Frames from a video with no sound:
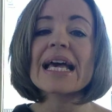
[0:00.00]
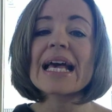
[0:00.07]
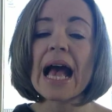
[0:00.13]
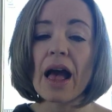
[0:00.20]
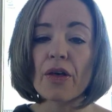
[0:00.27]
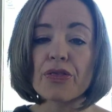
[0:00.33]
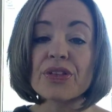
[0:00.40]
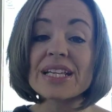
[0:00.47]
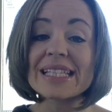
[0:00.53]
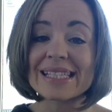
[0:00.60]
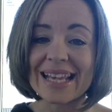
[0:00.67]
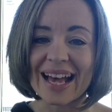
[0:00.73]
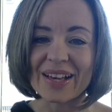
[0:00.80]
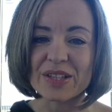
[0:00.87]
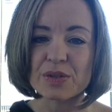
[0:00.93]
healthy
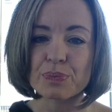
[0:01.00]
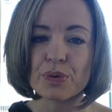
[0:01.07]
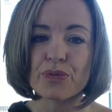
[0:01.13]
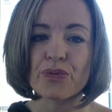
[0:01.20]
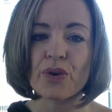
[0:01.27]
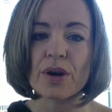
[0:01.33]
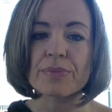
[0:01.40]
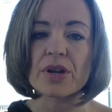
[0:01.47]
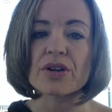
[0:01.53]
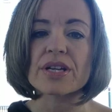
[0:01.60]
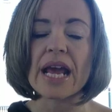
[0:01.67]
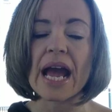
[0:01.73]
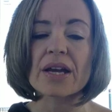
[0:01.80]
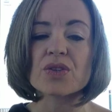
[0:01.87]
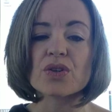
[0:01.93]
cells perform their
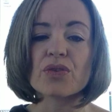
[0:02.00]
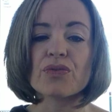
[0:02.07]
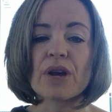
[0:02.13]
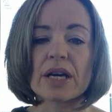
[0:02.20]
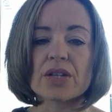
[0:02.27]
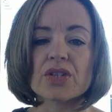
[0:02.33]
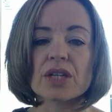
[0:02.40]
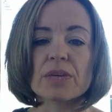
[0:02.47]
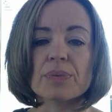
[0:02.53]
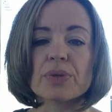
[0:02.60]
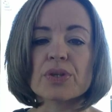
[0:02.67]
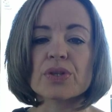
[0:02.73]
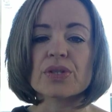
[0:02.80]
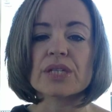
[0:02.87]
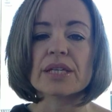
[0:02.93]
natural function of
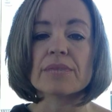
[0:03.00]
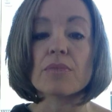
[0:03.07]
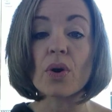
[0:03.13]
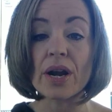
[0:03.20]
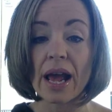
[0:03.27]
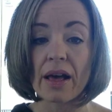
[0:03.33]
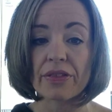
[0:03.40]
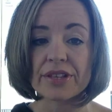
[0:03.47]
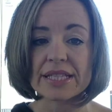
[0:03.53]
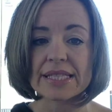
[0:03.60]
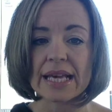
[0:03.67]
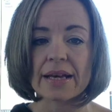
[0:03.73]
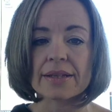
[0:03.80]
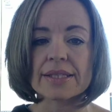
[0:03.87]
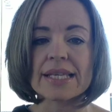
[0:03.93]
producing more healthy
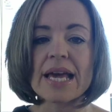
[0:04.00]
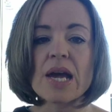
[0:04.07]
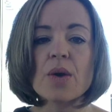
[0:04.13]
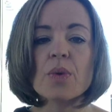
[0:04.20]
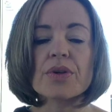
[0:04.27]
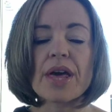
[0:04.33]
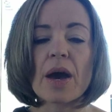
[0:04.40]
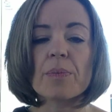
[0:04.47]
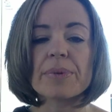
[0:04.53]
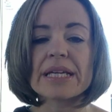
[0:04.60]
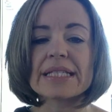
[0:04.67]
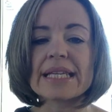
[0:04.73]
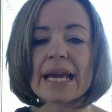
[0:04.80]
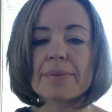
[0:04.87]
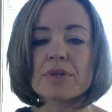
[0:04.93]
cells without
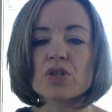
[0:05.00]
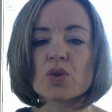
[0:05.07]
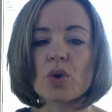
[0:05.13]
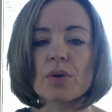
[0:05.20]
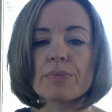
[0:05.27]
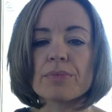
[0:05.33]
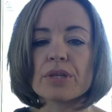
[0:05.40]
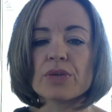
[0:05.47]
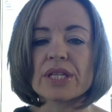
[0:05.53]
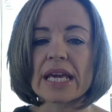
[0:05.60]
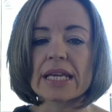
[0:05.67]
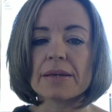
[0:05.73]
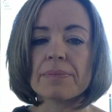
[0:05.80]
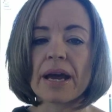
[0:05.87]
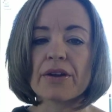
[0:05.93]
being damaged or
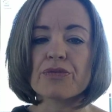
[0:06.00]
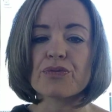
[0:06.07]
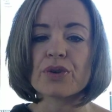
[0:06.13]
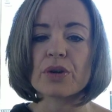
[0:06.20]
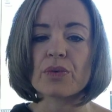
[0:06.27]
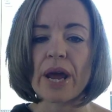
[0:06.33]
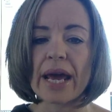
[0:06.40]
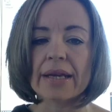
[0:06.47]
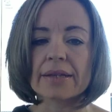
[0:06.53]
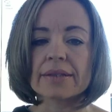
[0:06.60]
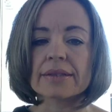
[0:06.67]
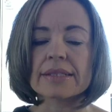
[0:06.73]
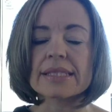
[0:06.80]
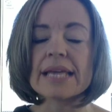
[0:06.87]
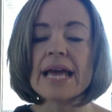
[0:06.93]
mutated by free
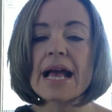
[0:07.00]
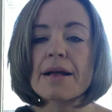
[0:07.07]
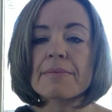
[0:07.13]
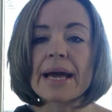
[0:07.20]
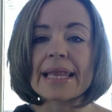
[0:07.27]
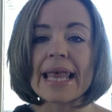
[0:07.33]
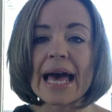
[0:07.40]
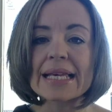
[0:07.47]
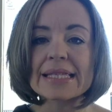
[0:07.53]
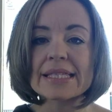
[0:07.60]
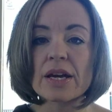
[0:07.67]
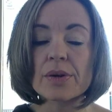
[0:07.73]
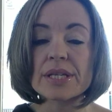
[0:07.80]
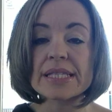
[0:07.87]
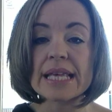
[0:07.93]
radicals. My last
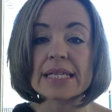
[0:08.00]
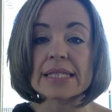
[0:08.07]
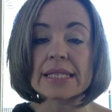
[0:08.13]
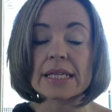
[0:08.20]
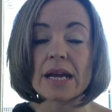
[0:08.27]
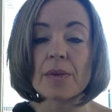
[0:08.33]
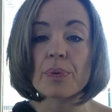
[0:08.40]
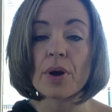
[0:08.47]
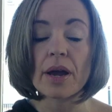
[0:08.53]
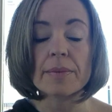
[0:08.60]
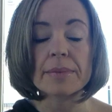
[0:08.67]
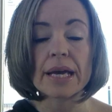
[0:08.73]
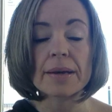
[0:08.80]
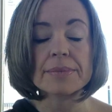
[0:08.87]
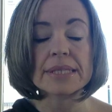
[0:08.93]
note is that DDR
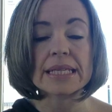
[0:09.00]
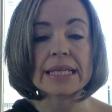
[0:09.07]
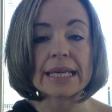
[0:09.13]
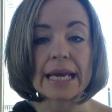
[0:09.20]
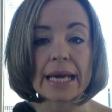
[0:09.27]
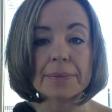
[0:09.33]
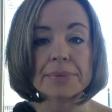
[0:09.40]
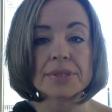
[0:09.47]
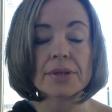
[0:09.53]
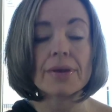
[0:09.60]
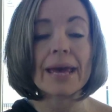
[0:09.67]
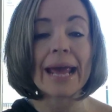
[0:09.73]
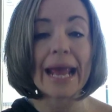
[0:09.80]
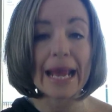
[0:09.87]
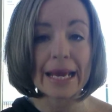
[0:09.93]
Prime comes in a capsule
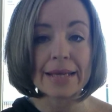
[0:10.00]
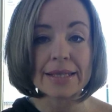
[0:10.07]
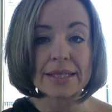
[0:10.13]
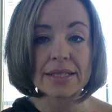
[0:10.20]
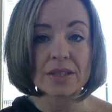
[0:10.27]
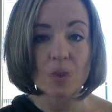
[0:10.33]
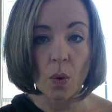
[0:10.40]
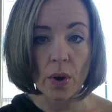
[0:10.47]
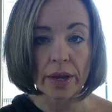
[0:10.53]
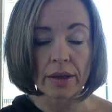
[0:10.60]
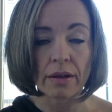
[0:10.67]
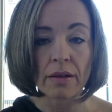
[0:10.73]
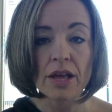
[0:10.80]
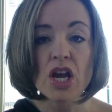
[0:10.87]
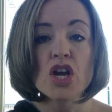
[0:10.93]
and in an
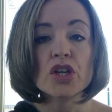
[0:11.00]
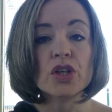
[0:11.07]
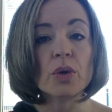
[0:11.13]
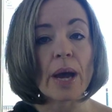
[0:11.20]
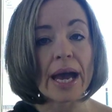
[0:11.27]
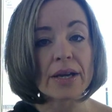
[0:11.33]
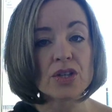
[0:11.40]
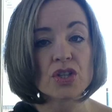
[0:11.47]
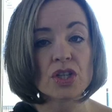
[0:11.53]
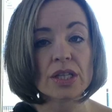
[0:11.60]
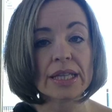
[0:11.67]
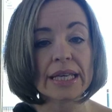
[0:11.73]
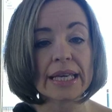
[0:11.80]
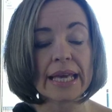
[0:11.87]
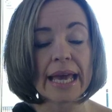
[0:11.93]
oil. You
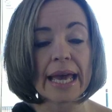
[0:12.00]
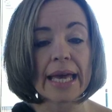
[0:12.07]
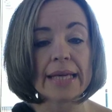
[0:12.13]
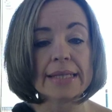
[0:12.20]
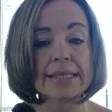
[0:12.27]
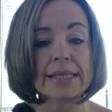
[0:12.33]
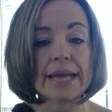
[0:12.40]
actually get,